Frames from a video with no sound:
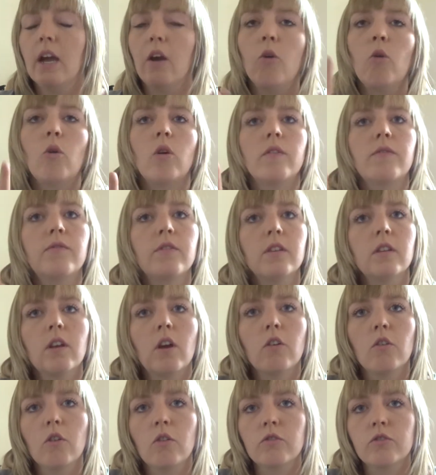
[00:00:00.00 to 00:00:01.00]
Oh,
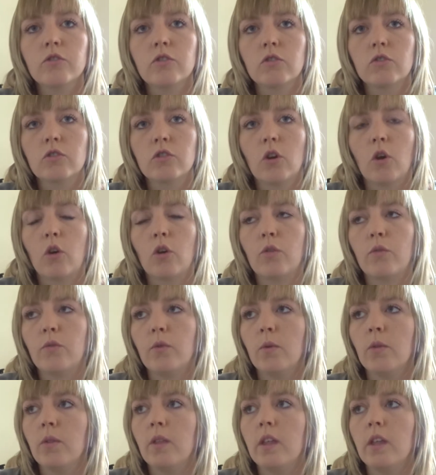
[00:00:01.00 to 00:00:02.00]
I also took,
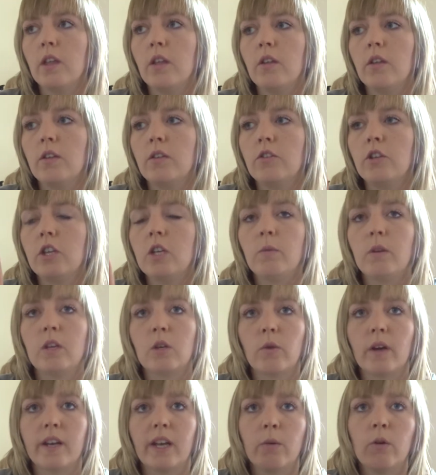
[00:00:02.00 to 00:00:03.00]
for the
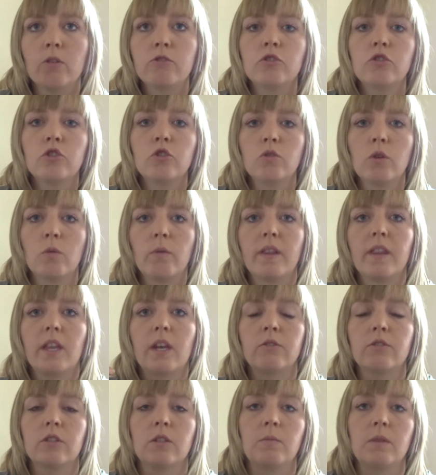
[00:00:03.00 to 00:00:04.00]
3-week one, I wasn't sure whether
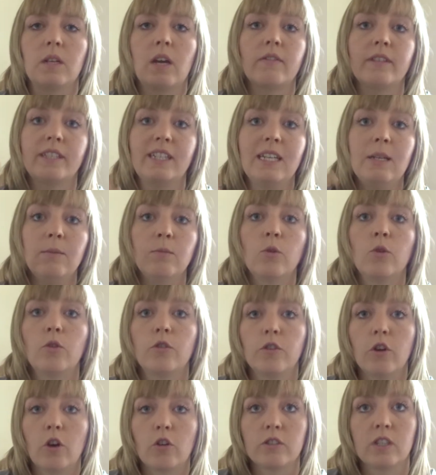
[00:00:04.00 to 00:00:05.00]
I was going to be having chemo
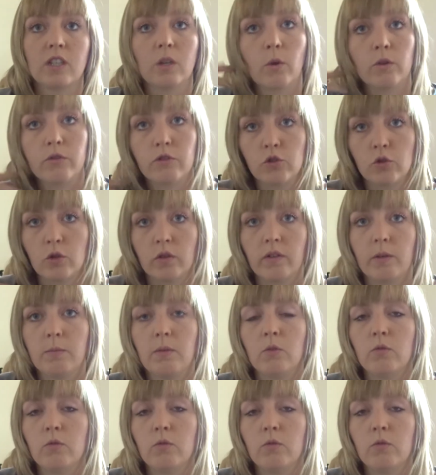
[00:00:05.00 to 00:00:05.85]
or not, and I wasn't sure if I'd be